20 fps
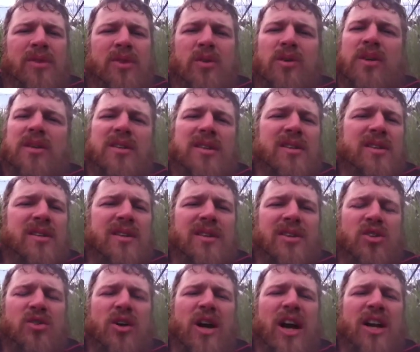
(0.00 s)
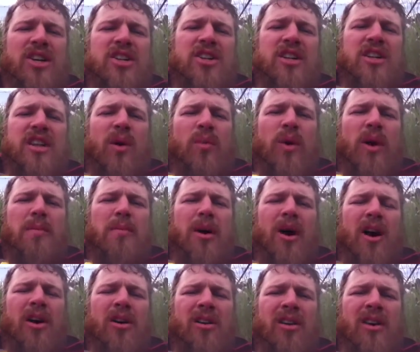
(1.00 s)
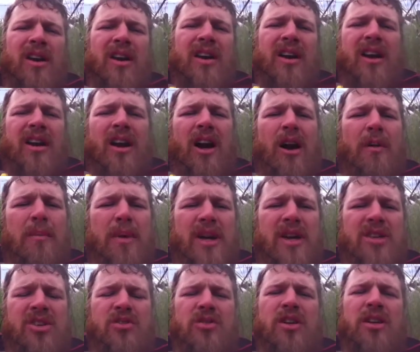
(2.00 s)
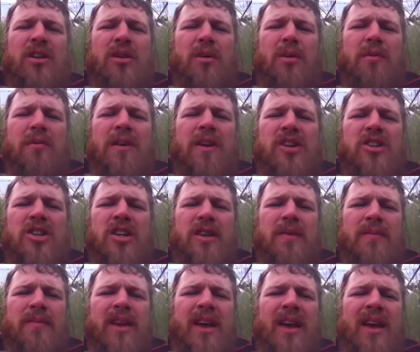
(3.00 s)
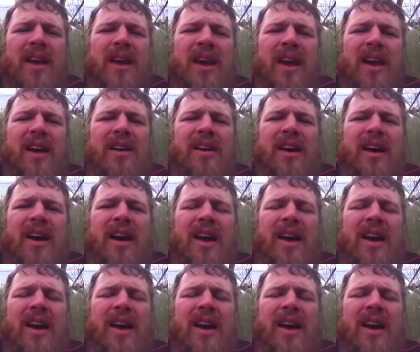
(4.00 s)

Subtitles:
this is the strategy that we model in our ministry to the Rufiji. And